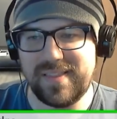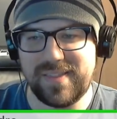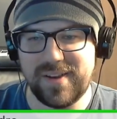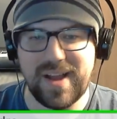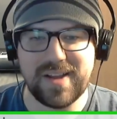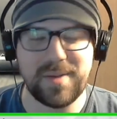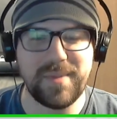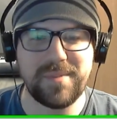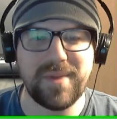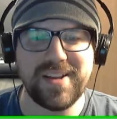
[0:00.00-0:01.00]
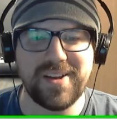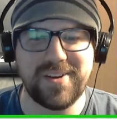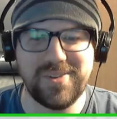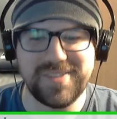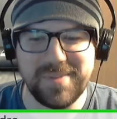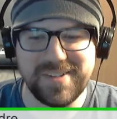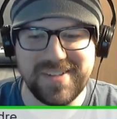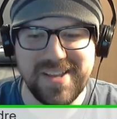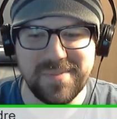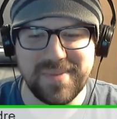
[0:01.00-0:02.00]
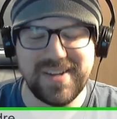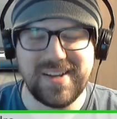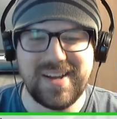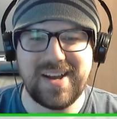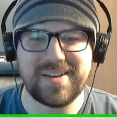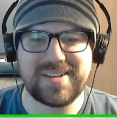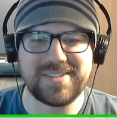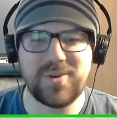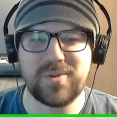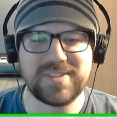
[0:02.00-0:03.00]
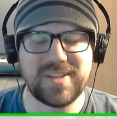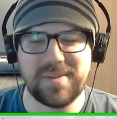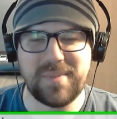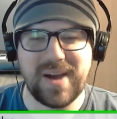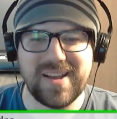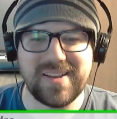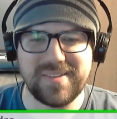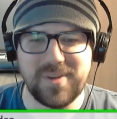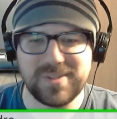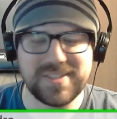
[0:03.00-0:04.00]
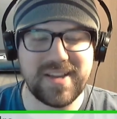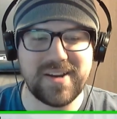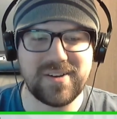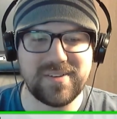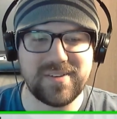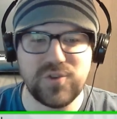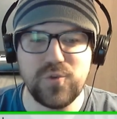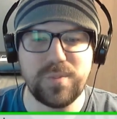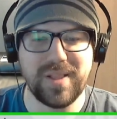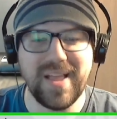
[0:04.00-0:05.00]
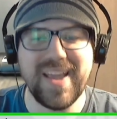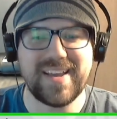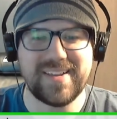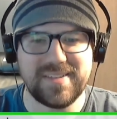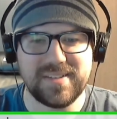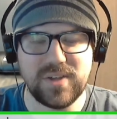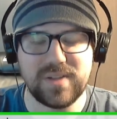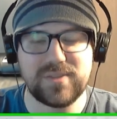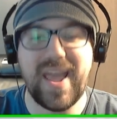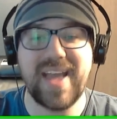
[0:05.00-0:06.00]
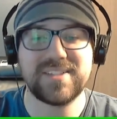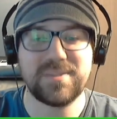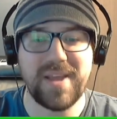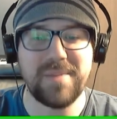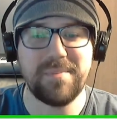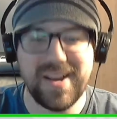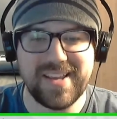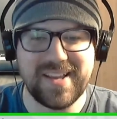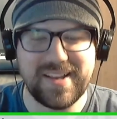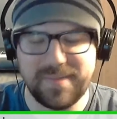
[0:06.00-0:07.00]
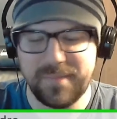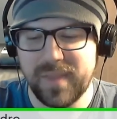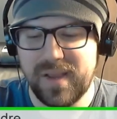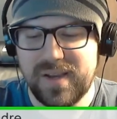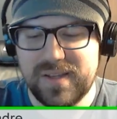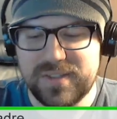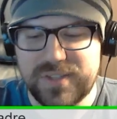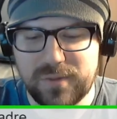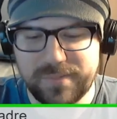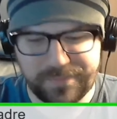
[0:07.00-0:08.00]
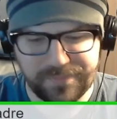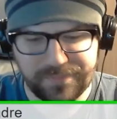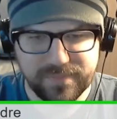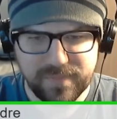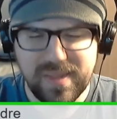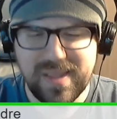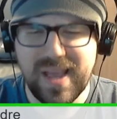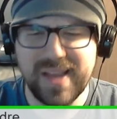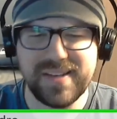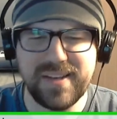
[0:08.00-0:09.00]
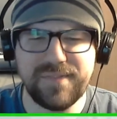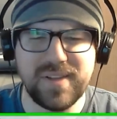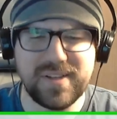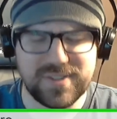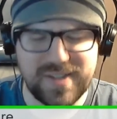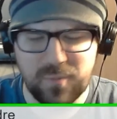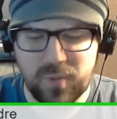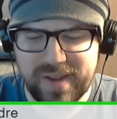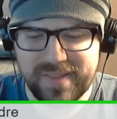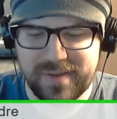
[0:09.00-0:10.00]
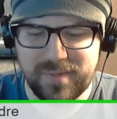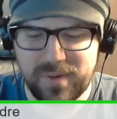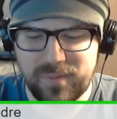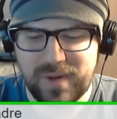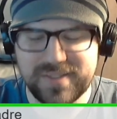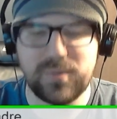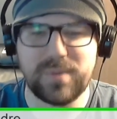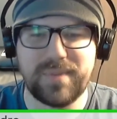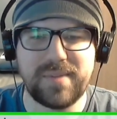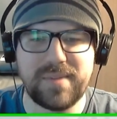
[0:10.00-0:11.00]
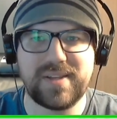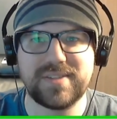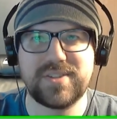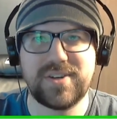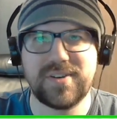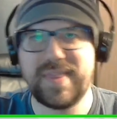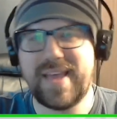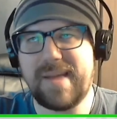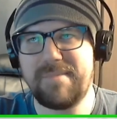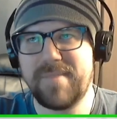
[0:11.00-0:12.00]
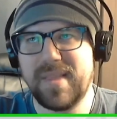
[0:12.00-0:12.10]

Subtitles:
they're not going to make money on Ultimate Team because no one's going to buy it. No one's there to play it and spend money in it. So I can definitely understand why someone might be concerned that